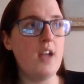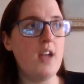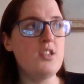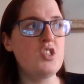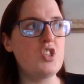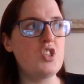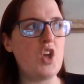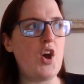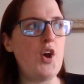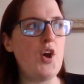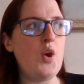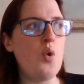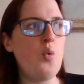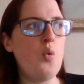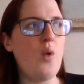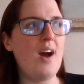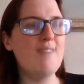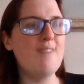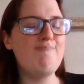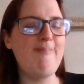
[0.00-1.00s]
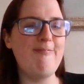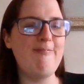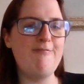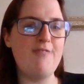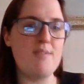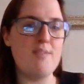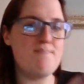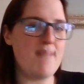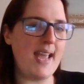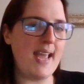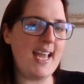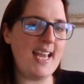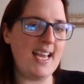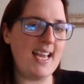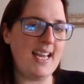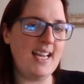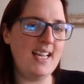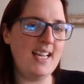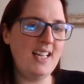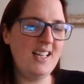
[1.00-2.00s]
So for
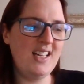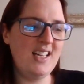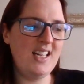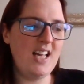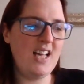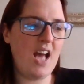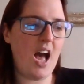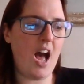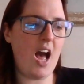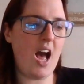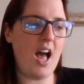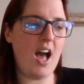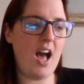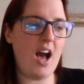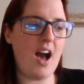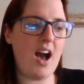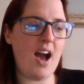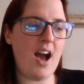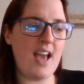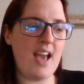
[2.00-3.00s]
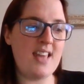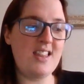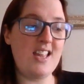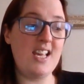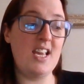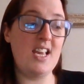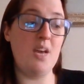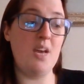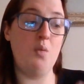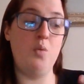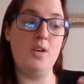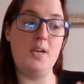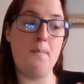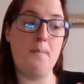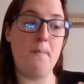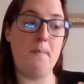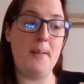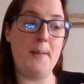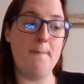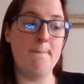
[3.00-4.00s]
me, I think it would
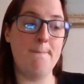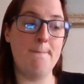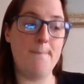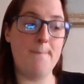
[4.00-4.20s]
have been